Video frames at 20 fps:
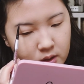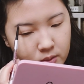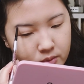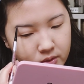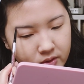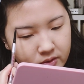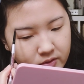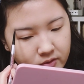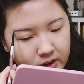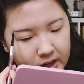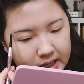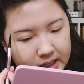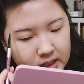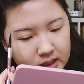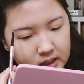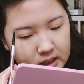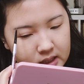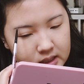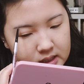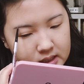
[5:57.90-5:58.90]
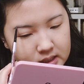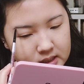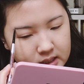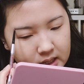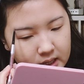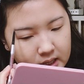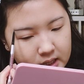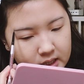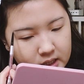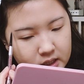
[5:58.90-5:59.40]
we finally
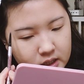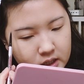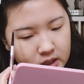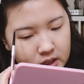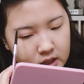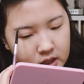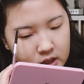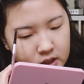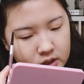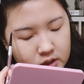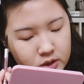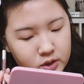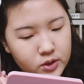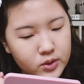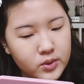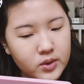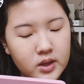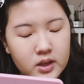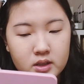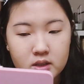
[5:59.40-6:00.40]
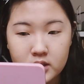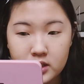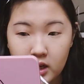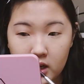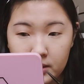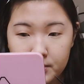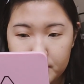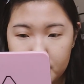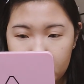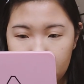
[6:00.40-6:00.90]
decided to
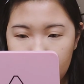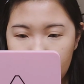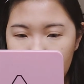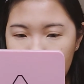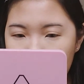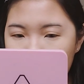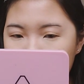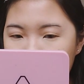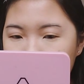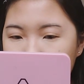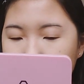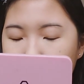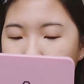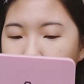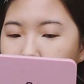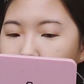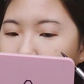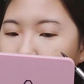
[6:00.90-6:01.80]
adopt him.